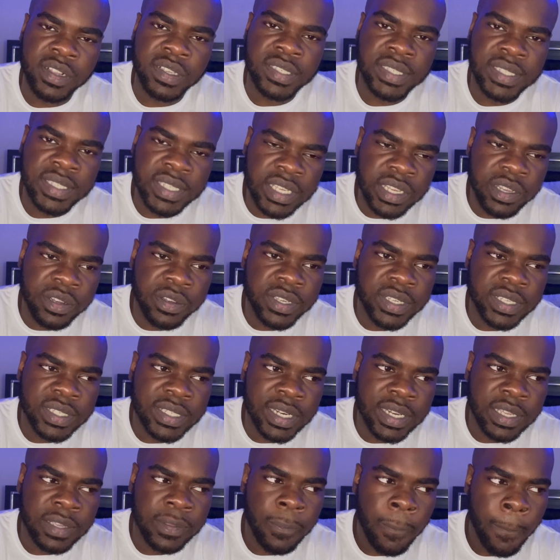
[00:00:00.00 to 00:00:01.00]

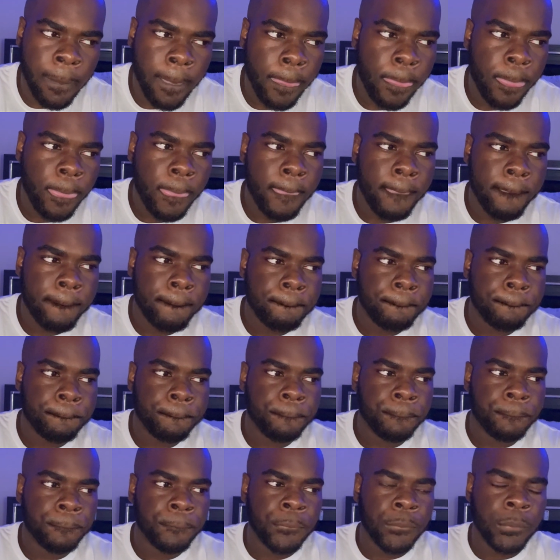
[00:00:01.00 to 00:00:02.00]
seriously,
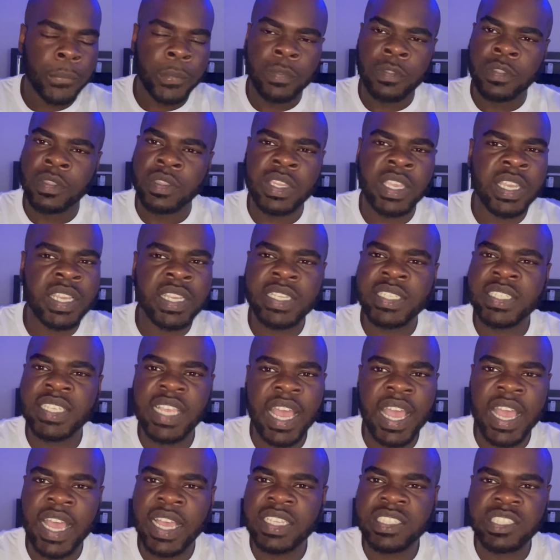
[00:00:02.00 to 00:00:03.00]
these
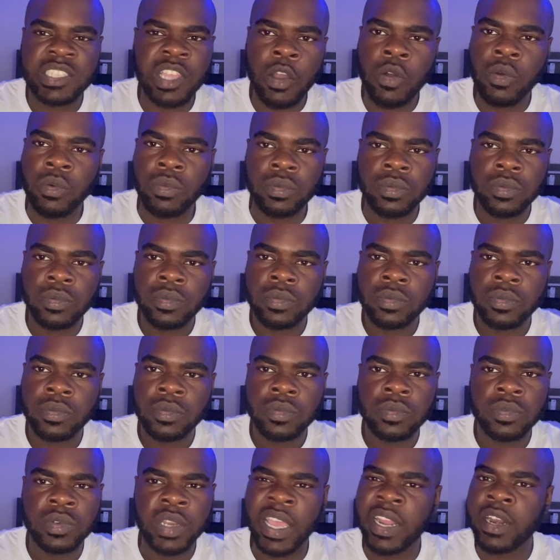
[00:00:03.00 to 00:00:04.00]
guys don't.
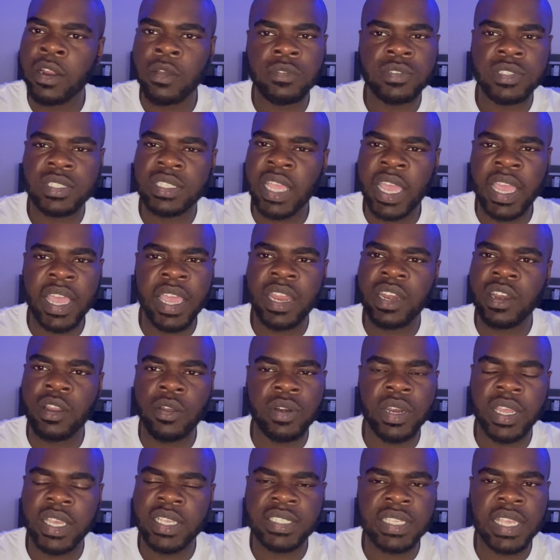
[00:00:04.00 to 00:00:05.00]
They don't stand
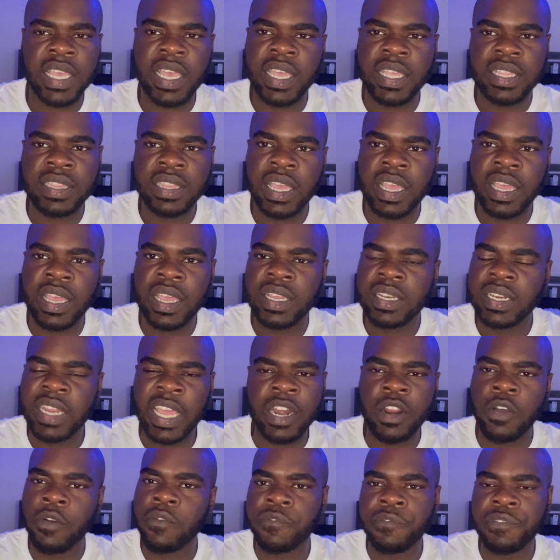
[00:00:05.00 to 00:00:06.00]
on that same thing. They
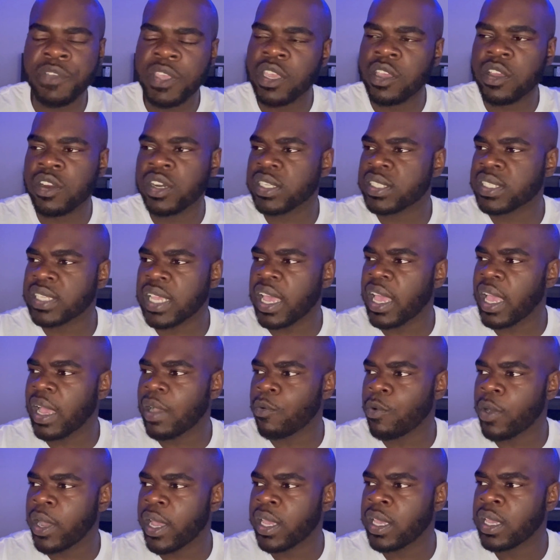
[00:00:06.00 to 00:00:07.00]
don't feel the same
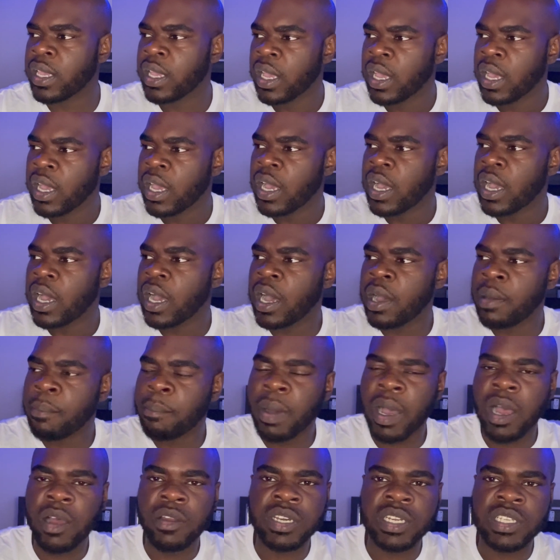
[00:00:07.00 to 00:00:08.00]
way
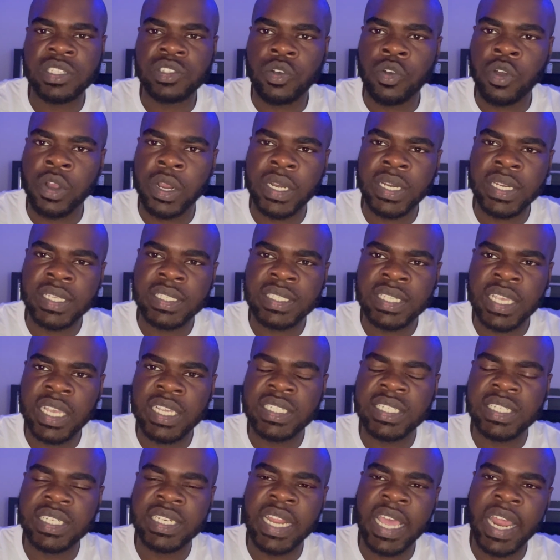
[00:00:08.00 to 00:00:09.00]
about this
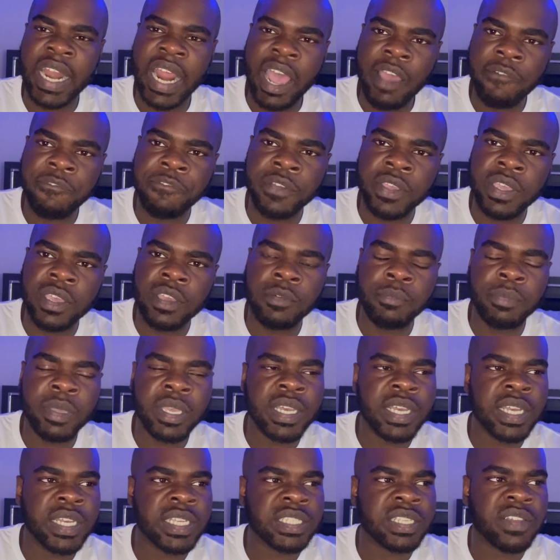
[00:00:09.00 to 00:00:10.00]
organization that I feel
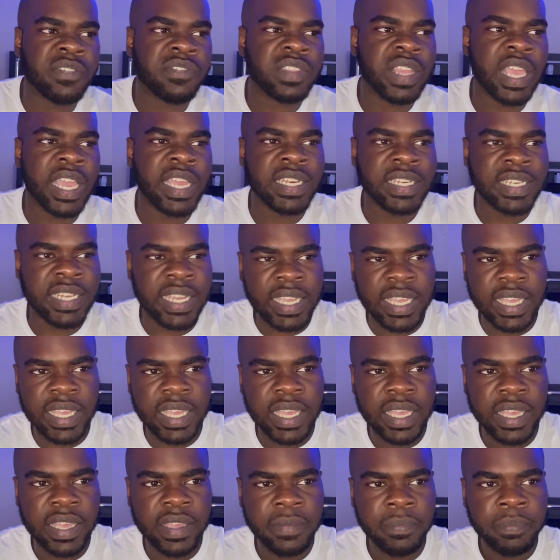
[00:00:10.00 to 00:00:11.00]
because if they
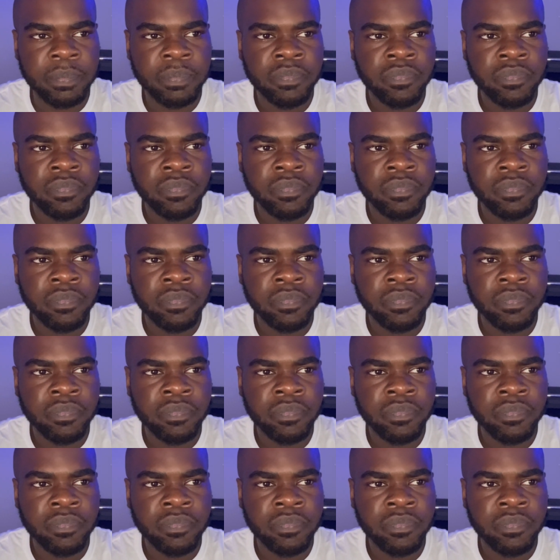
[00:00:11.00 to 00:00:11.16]
did,